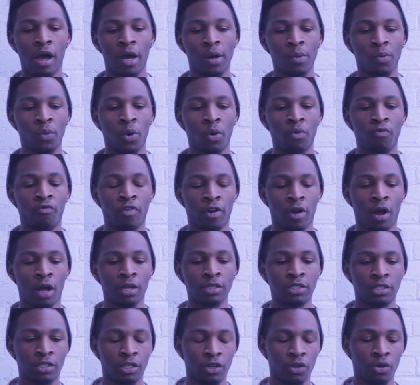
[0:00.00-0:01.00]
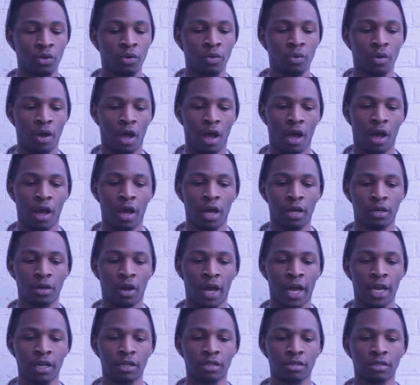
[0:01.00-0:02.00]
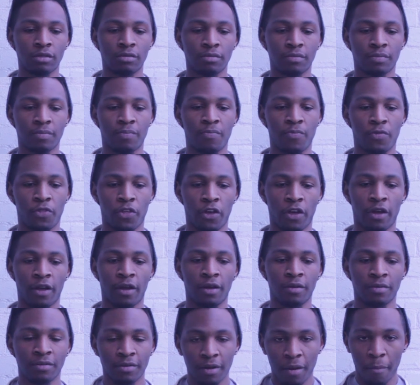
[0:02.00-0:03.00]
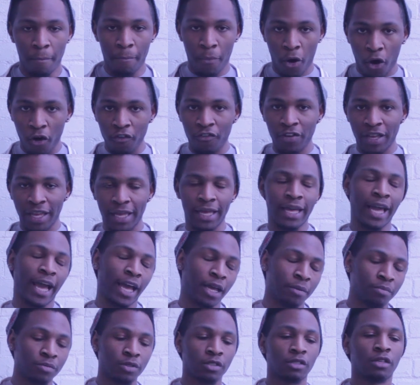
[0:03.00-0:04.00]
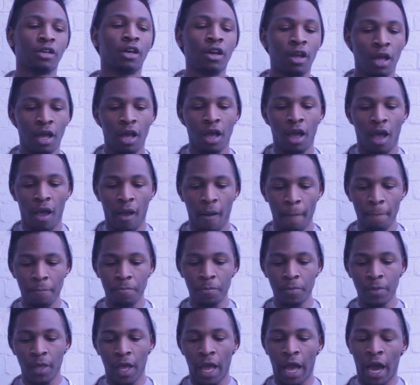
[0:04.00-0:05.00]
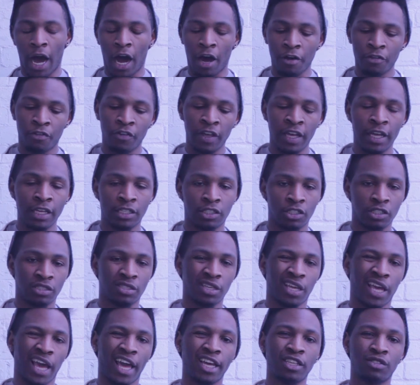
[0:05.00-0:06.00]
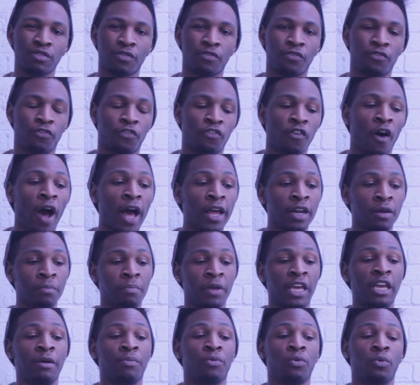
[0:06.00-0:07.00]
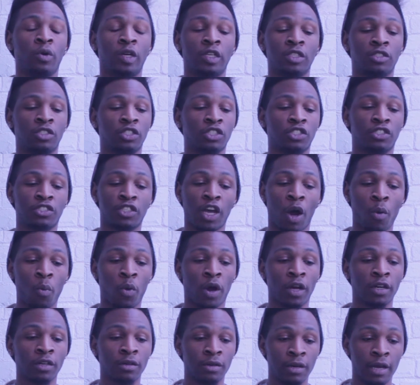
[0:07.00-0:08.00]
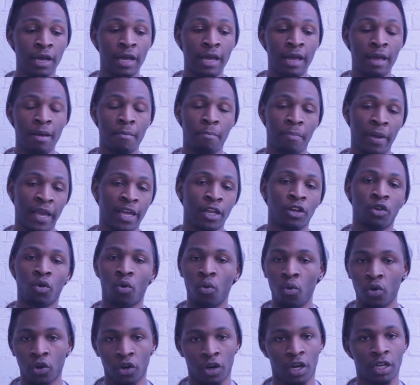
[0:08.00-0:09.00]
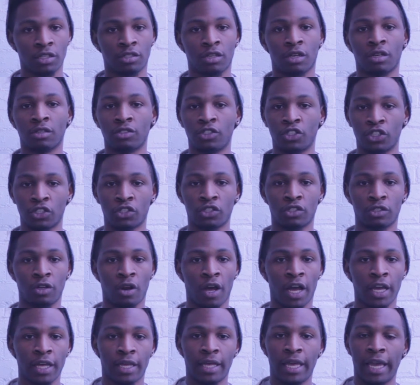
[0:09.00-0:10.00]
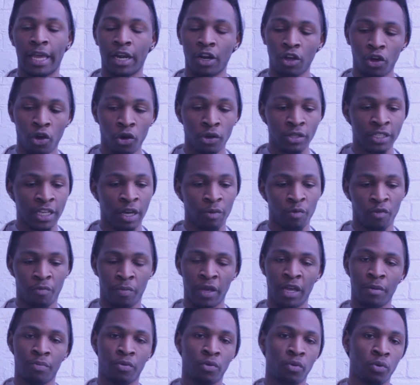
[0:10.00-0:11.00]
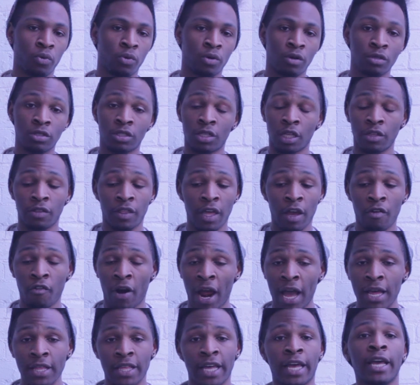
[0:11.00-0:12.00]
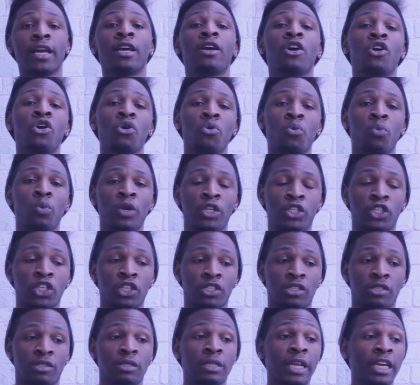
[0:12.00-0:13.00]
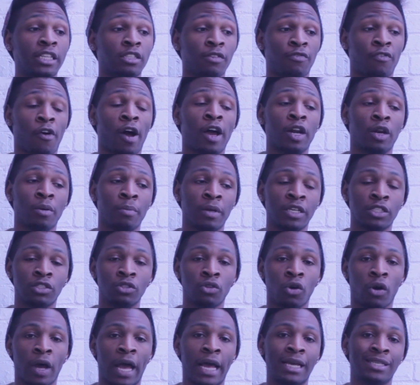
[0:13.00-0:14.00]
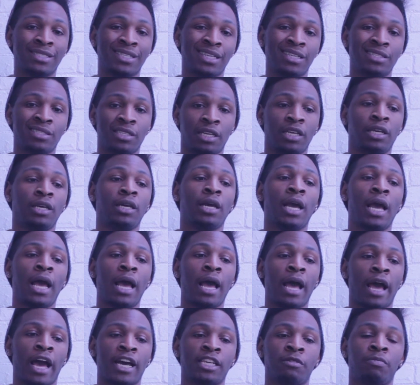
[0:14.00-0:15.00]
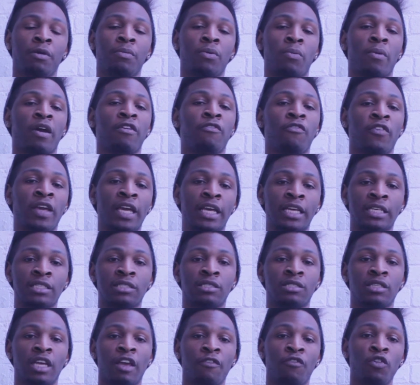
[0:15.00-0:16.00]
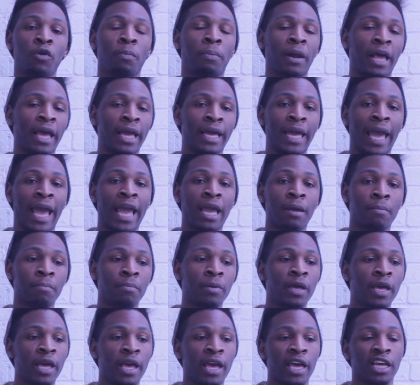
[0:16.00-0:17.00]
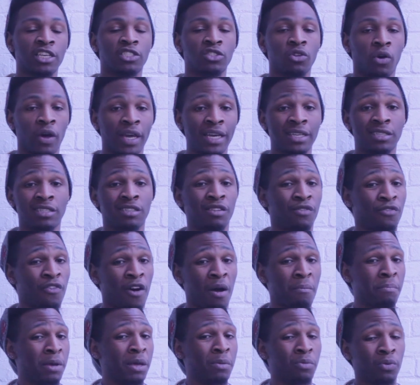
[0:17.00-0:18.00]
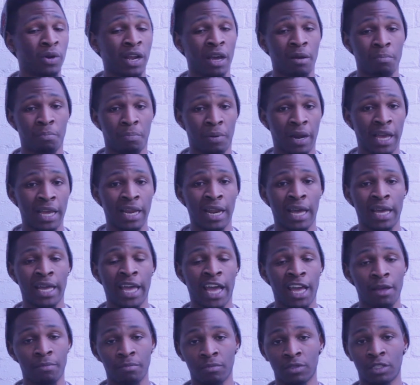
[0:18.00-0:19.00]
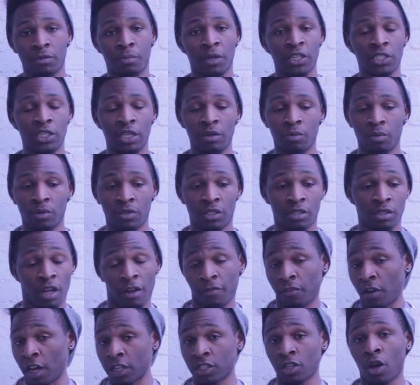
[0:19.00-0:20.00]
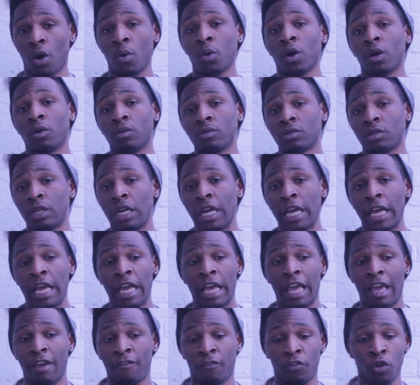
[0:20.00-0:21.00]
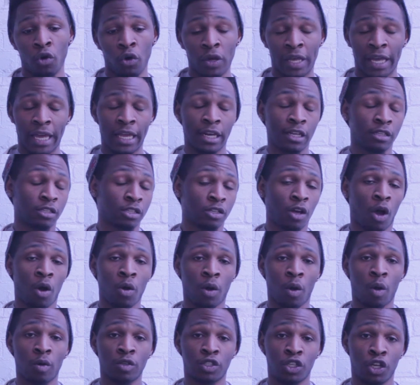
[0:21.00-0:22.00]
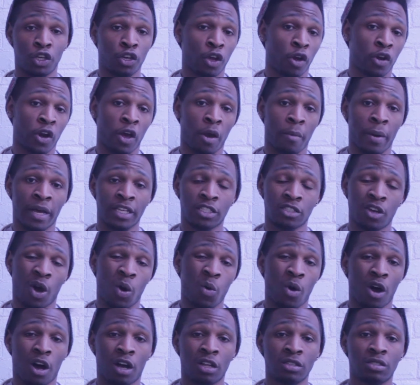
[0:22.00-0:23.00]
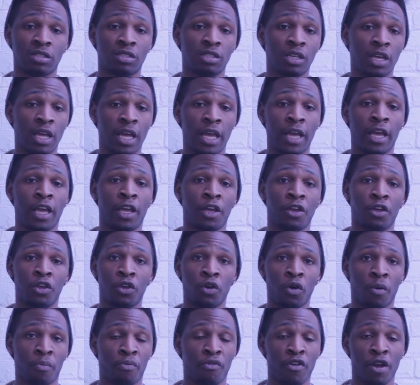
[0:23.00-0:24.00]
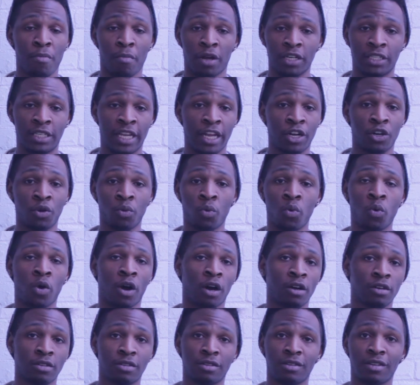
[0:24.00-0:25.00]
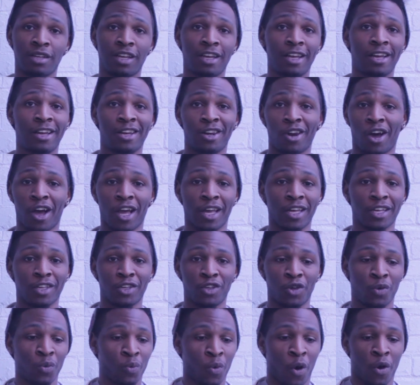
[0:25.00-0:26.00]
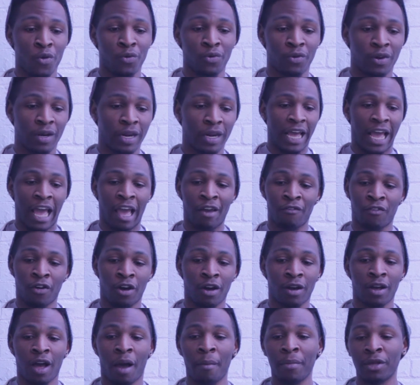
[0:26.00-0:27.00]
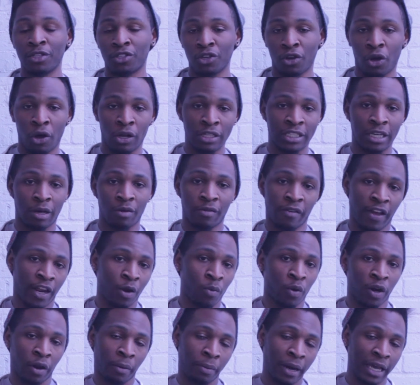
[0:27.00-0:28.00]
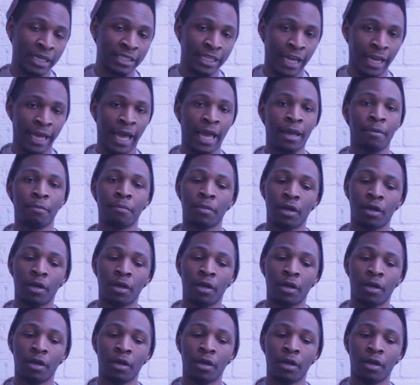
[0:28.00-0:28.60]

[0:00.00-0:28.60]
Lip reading: Well, regards to like the poverty games, I think it's just a case of finding people and just someone being the organizer, just like getting in contact with people, because they're out there. We just need to find them. It's not as easy as people may think. If you play a game, it's not easy to find people that play that game, especially with stuff like Skullgirls. If you're getting into Skullgirls and you don't know about Skull Hearts, you're pretty much dead in the water. Like, you won't ever come into contact with anyone that plays that game.